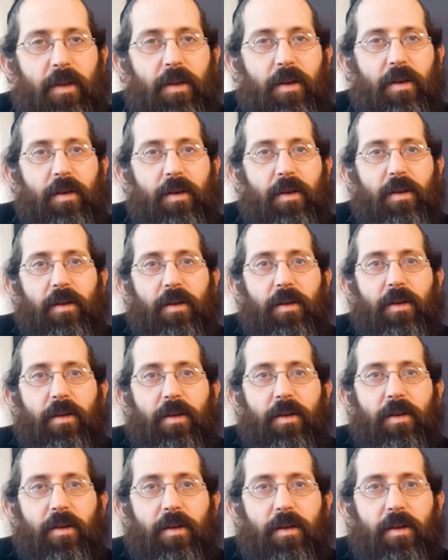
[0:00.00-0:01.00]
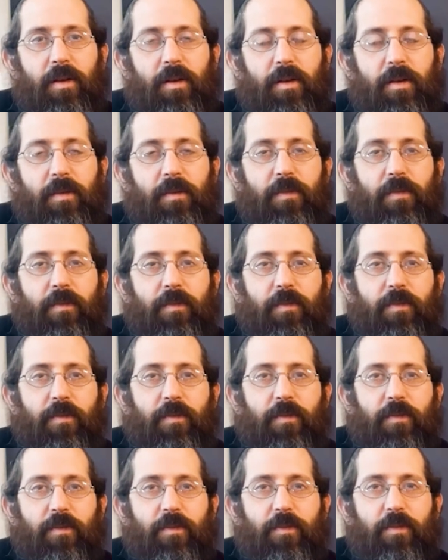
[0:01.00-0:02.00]

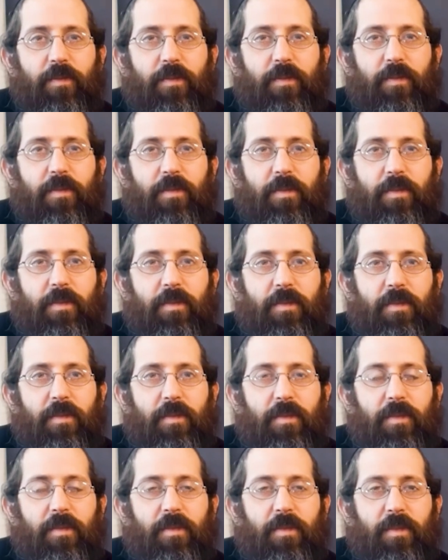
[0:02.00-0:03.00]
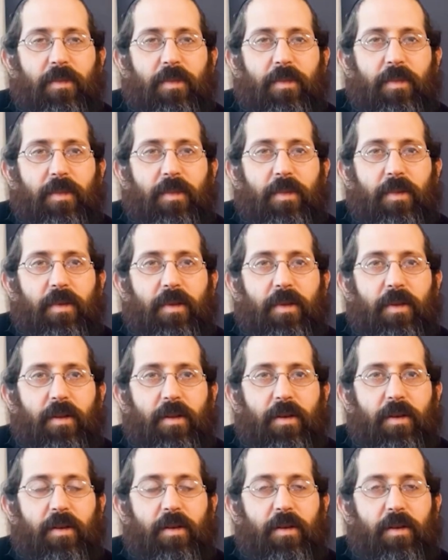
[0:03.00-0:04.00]

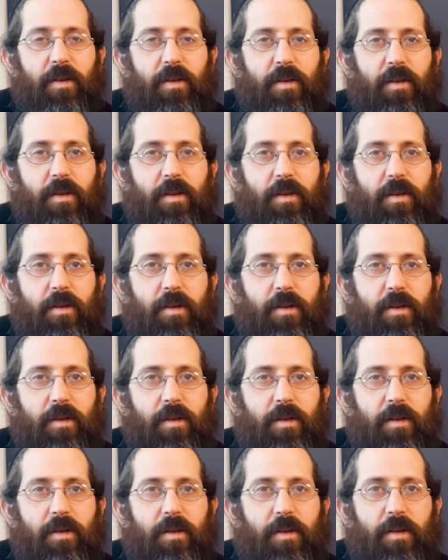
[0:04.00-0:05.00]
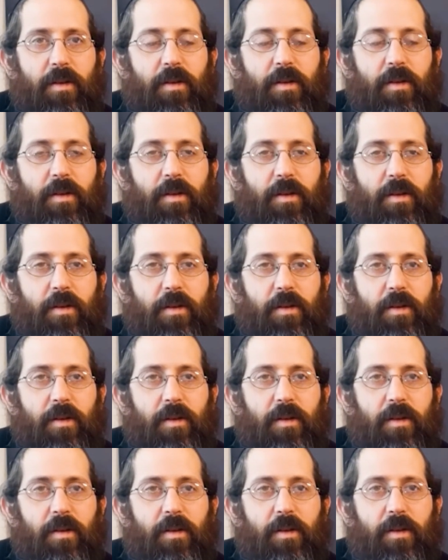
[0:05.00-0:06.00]

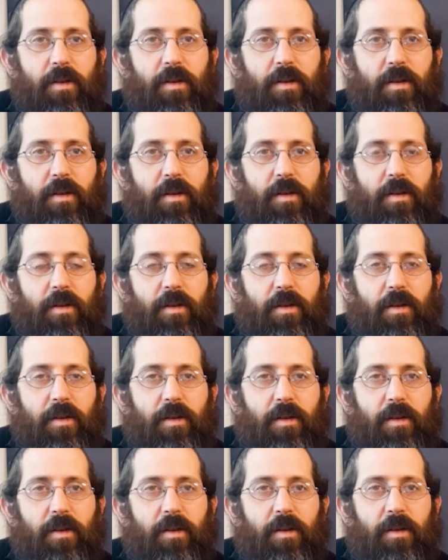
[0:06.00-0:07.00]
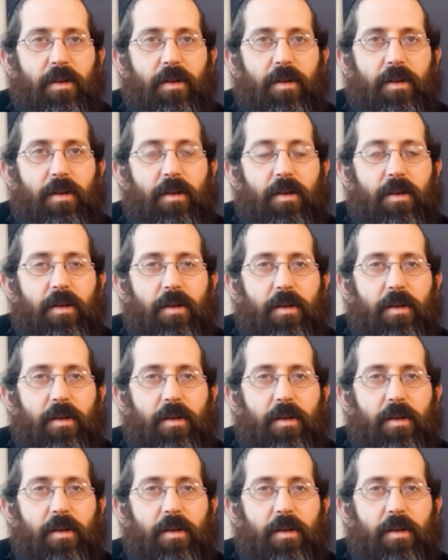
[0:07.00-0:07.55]
[no speech]